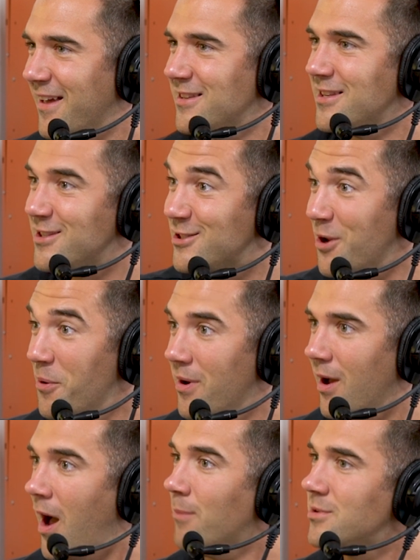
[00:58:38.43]
you're used to so,
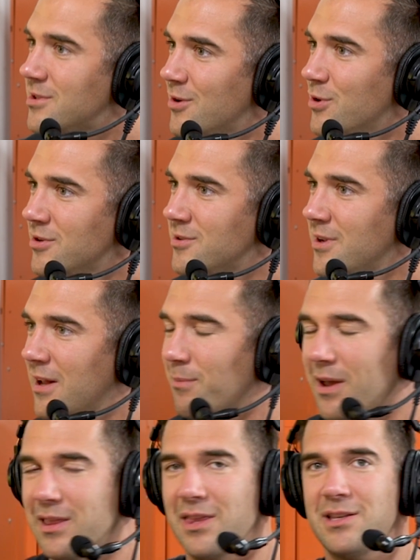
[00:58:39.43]
chaos. I'm so used to it.
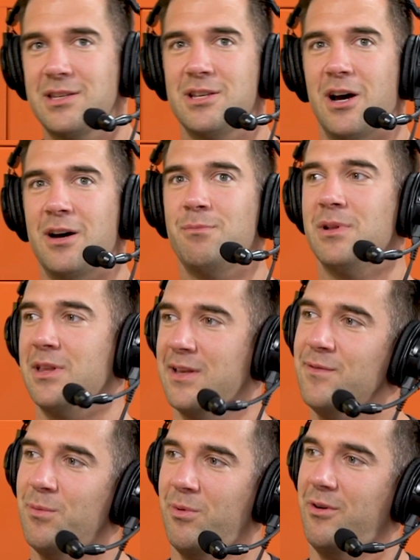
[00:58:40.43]
I'm like, this is
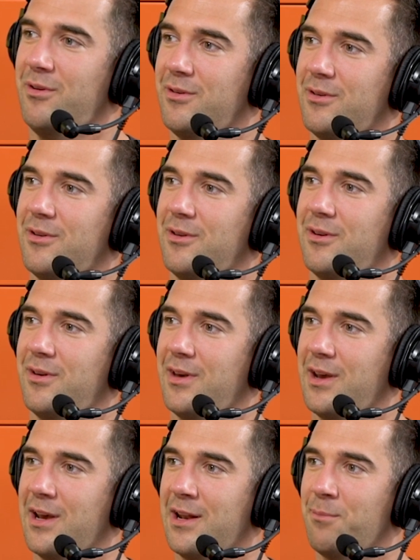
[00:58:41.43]
unbelievable.
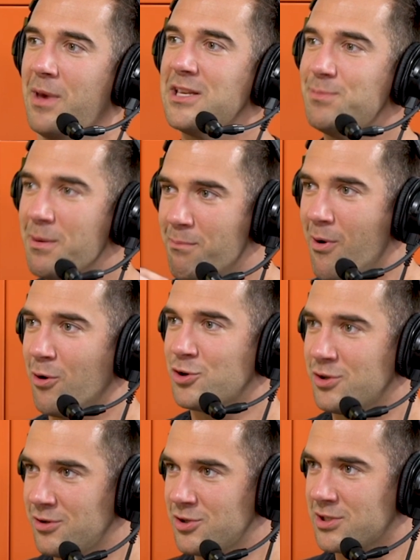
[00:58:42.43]
And it makes me
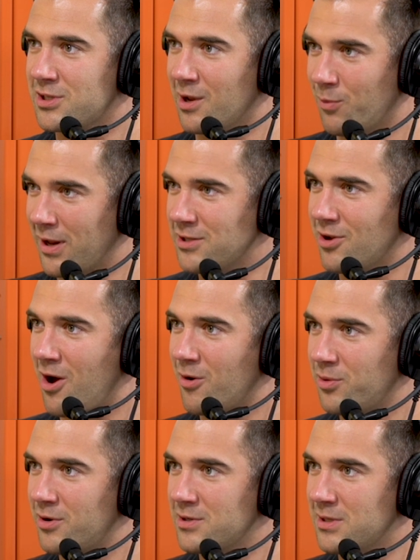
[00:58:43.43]
emotional just like when I
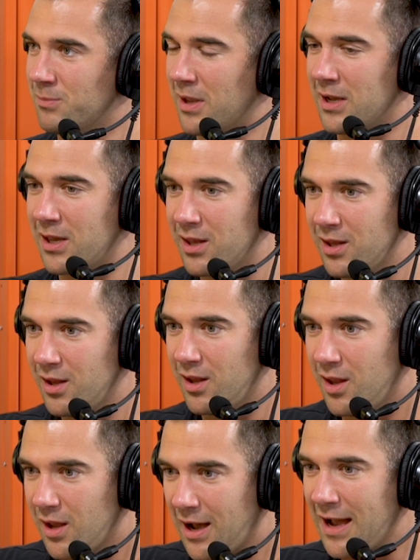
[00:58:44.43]
talk with her because I'm like,
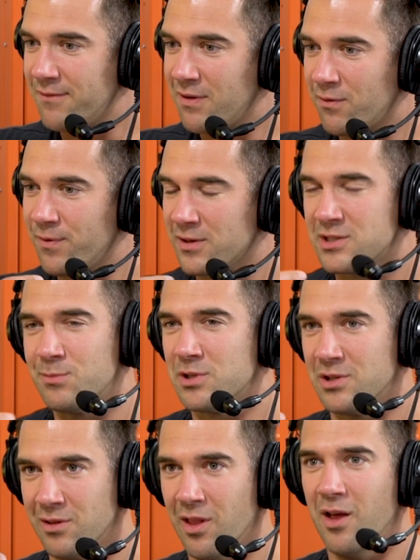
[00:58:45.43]
I've never felt so
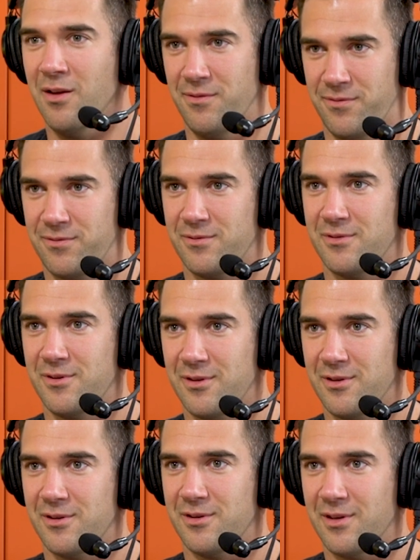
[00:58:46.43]
much love
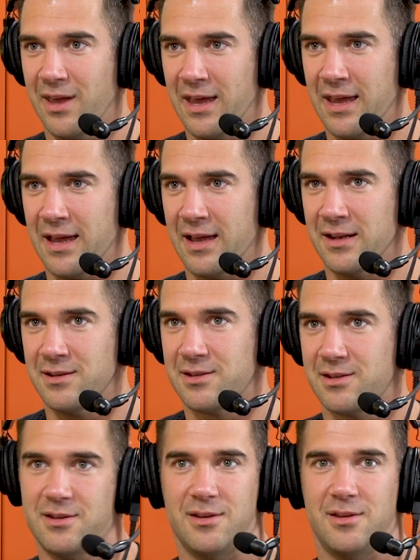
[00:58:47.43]

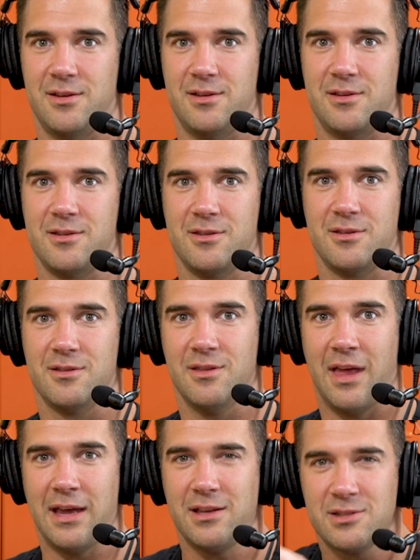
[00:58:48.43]
and
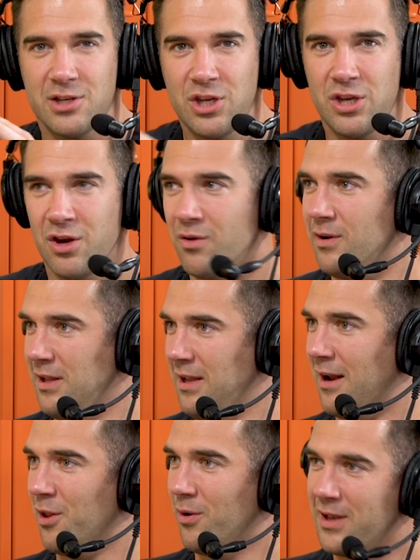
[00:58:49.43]
like security.
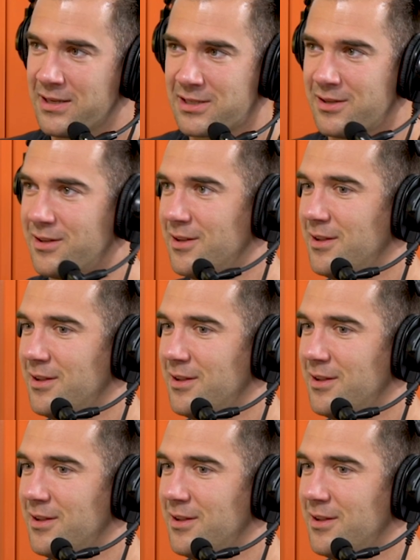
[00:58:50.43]
I don't know. It's